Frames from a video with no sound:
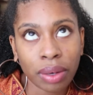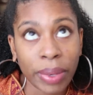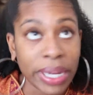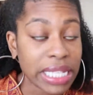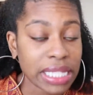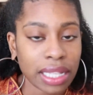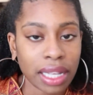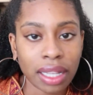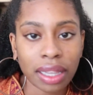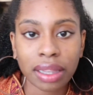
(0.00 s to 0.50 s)

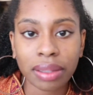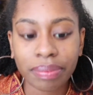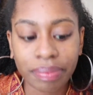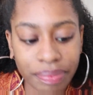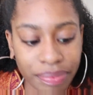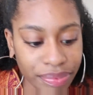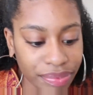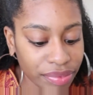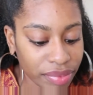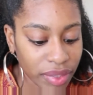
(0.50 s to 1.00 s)
waist length.
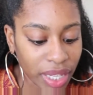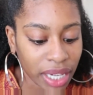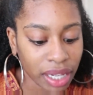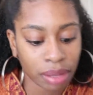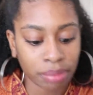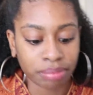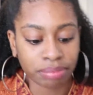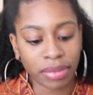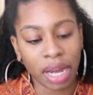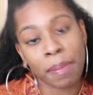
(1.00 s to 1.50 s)
Like
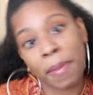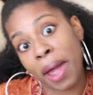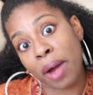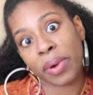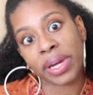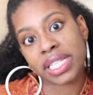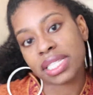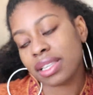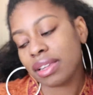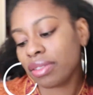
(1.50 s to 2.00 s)
I'm at
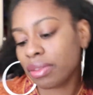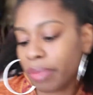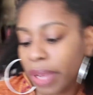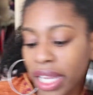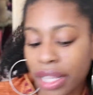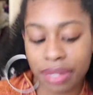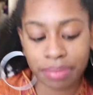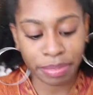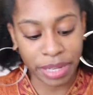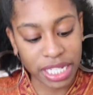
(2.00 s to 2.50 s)
waist
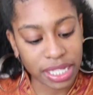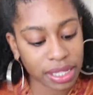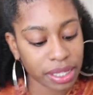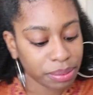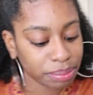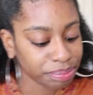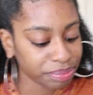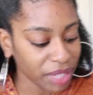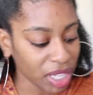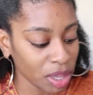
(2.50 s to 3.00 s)
length, basically,
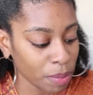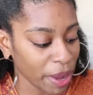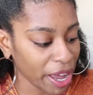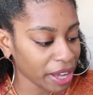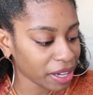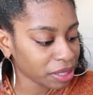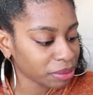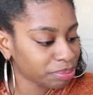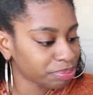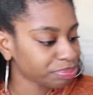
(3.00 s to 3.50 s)
in the
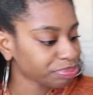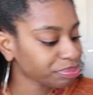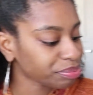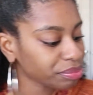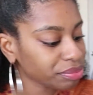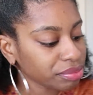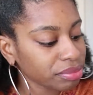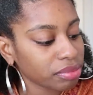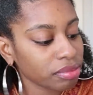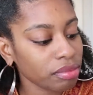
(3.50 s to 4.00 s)
back.
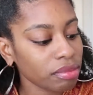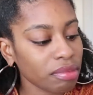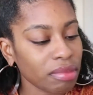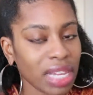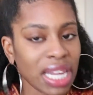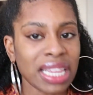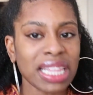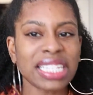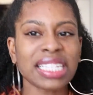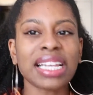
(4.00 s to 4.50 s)

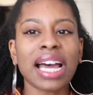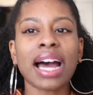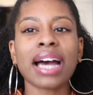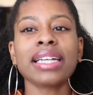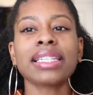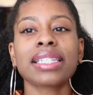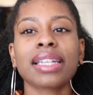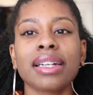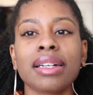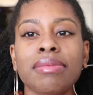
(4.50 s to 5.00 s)
The
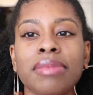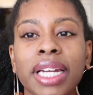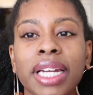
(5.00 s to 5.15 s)
sides come